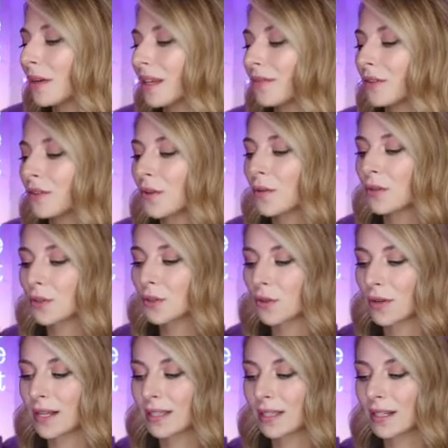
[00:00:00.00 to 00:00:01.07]
even though this
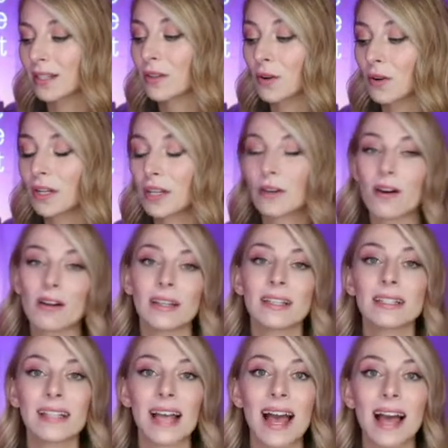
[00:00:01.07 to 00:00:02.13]
transit has already gone
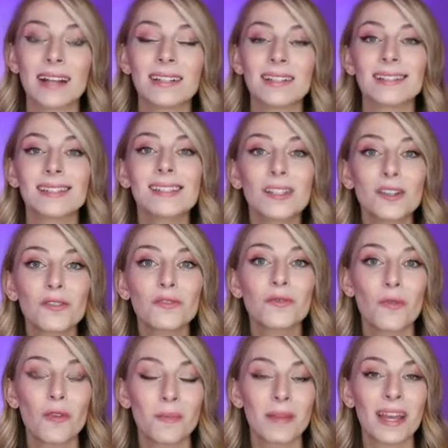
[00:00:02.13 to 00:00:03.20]
exact, it's still
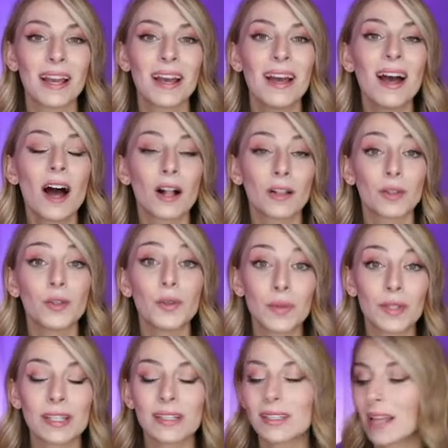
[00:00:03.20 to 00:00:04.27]
forming a
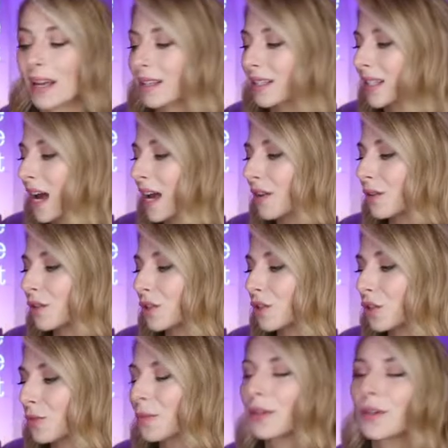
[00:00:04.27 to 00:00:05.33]
loose sextile to
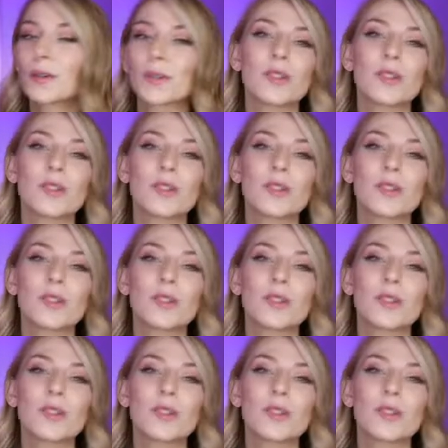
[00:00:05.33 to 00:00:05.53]
Jupiter.